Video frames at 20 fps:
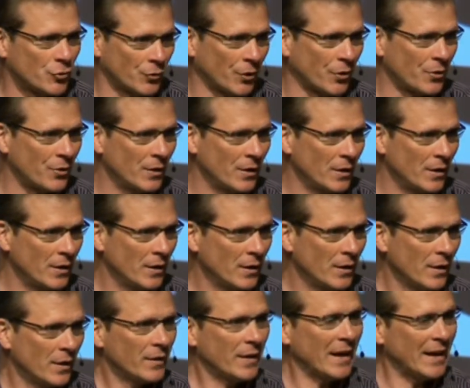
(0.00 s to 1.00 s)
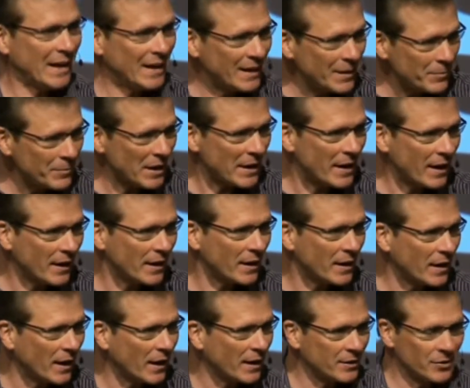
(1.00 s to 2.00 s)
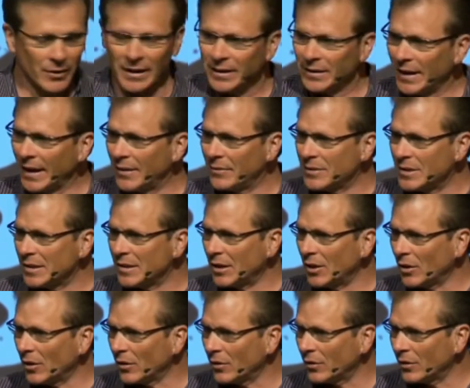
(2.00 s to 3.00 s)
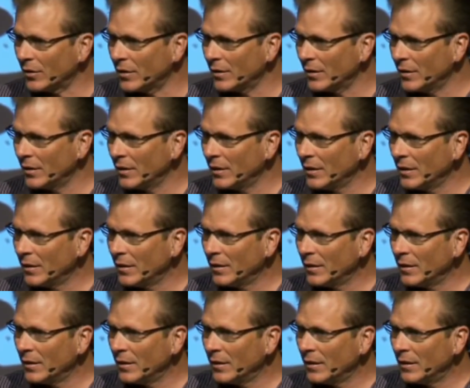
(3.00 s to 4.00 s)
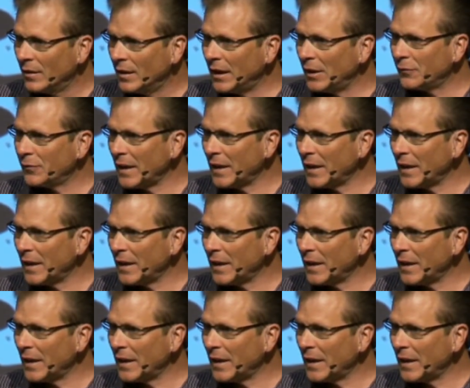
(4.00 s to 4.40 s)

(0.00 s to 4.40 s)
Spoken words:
true. That in the beginning, God created the heavens and the earth. If